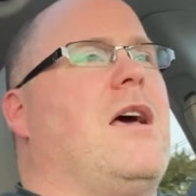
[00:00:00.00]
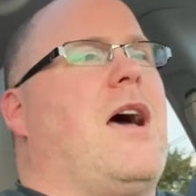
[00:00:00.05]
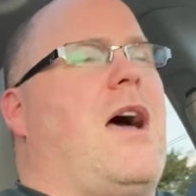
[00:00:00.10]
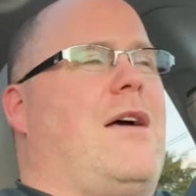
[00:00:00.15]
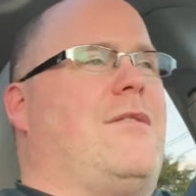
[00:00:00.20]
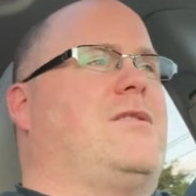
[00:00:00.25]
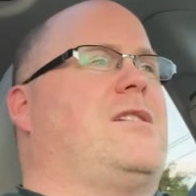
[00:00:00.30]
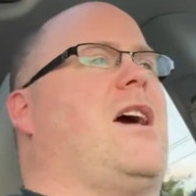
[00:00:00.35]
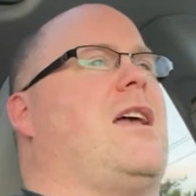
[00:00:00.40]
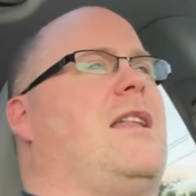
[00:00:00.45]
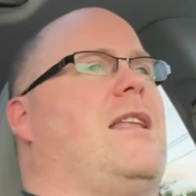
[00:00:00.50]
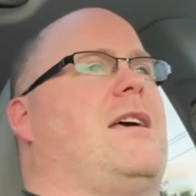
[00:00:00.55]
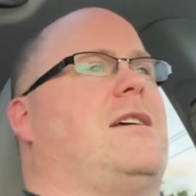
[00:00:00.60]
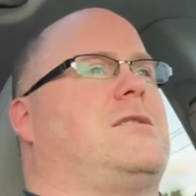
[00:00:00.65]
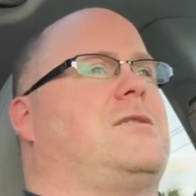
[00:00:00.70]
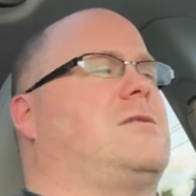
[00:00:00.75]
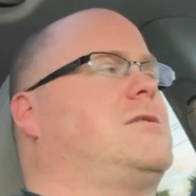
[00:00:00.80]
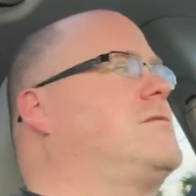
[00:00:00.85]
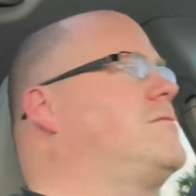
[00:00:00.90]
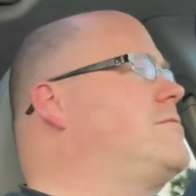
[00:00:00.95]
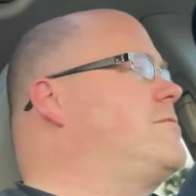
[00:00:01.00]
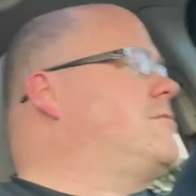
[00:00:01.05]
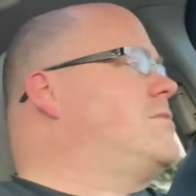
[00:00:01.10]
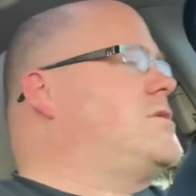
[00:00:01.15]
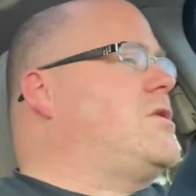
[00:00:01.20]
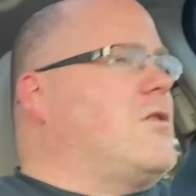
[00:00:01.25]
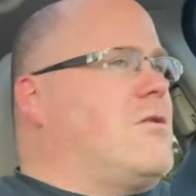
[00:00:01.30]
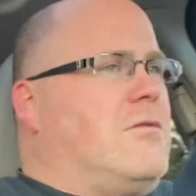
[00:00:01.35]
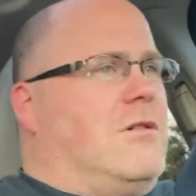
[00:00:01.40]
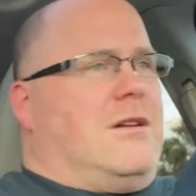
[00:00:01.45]
It's got an
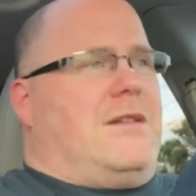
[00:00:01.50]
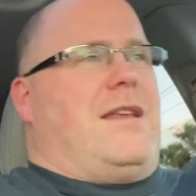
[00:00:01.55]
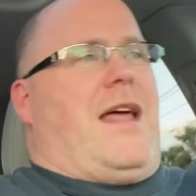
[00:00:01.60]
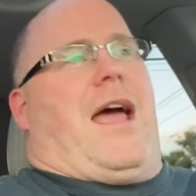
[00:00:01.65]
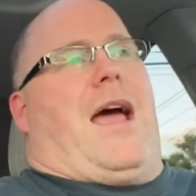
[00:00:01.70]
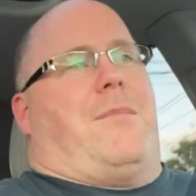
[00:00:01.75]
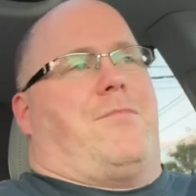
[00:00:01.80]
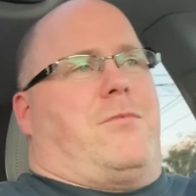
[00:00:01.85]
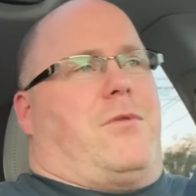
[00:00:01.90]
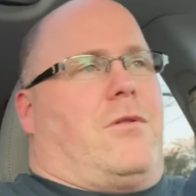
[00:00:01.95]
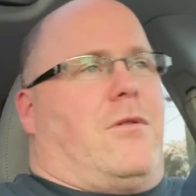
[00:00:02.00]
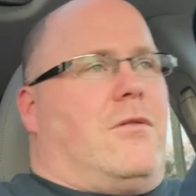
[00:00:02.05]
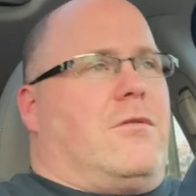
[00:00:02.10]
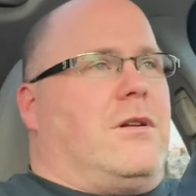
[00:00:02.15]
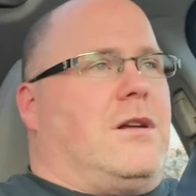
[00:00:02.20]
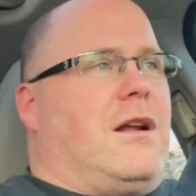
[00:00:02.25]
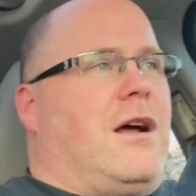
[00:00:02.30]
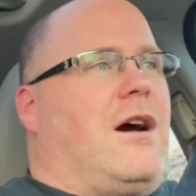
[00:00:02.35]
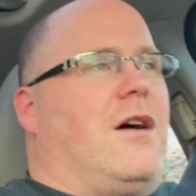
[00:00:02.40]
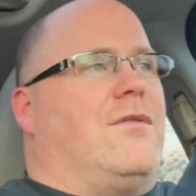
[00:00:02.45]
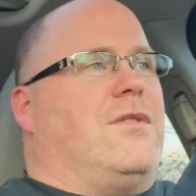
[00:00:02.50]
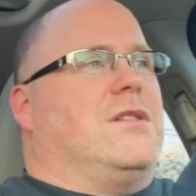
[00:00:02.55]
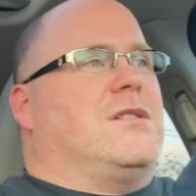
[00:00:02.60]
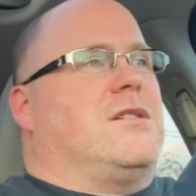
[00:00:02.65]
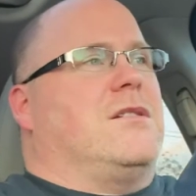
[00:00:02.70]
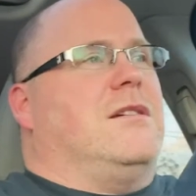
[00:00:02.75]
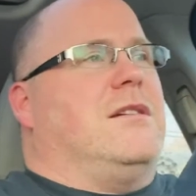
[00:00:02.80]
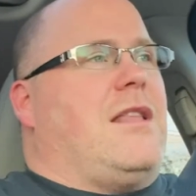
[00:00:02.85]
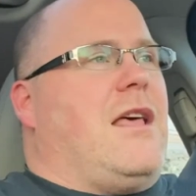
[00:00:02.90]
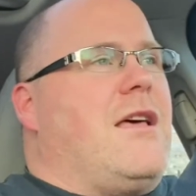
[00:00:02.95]
external adapter on it,
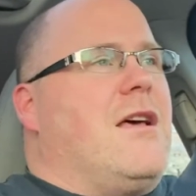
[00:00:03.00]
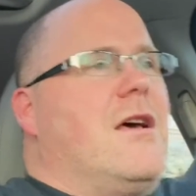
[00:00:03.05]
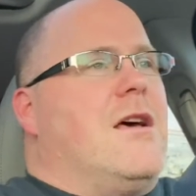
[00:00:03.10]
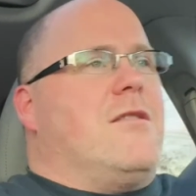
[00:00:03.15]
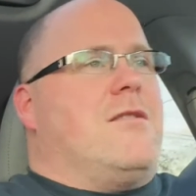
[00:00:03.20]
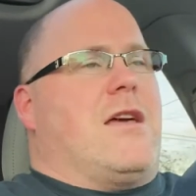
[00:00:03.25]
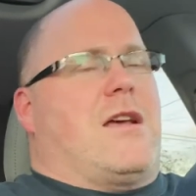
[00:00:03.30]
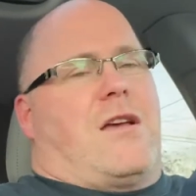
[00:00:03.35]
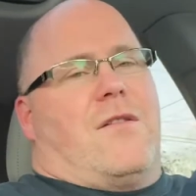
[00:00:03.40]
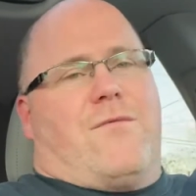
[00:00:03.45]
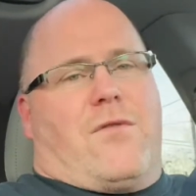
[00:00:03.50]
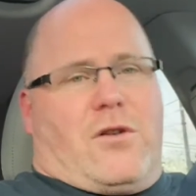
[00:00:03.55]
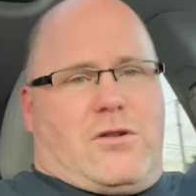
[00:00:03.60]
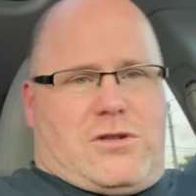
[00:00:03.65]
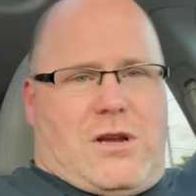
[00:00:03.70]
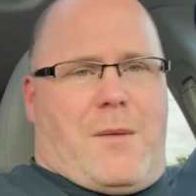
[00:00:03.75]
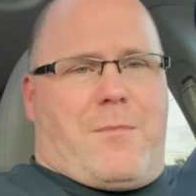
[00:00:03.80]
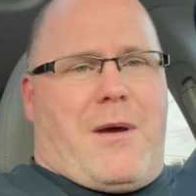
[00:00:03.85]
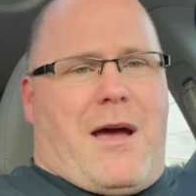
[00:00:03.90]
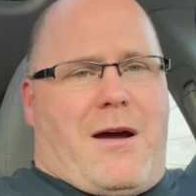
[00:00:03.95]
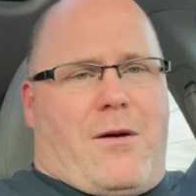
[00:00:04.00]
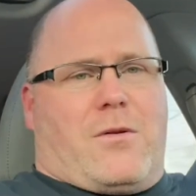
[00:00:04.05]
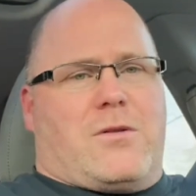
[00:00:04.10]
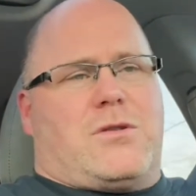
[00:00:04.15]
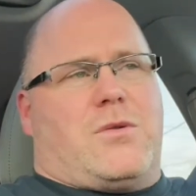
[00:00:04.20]
obviously, that, that converts that power.